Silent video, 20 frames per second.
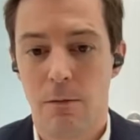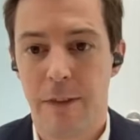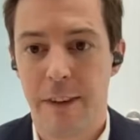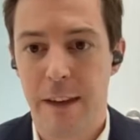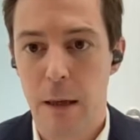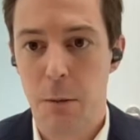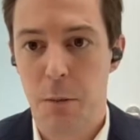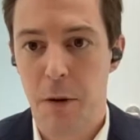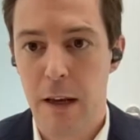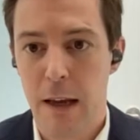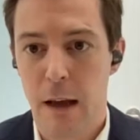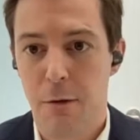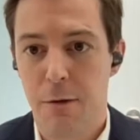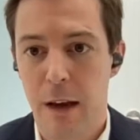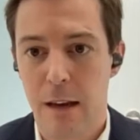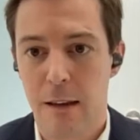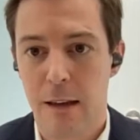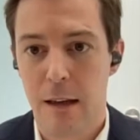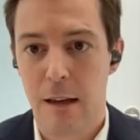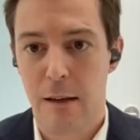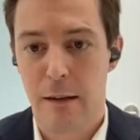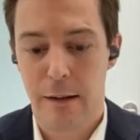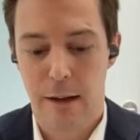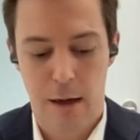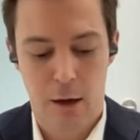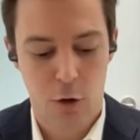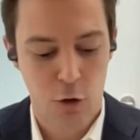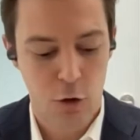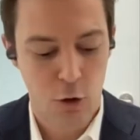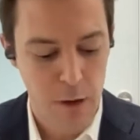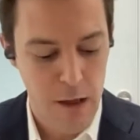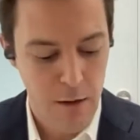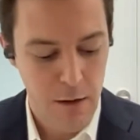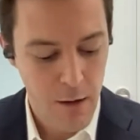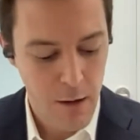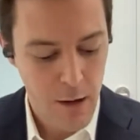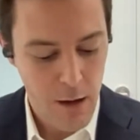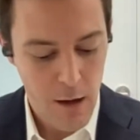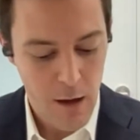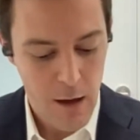deeply affecting the economy
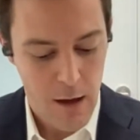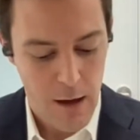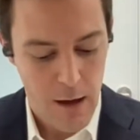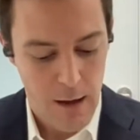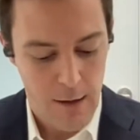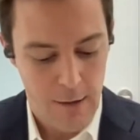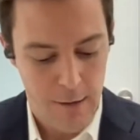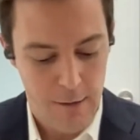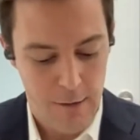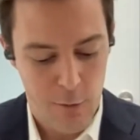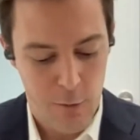and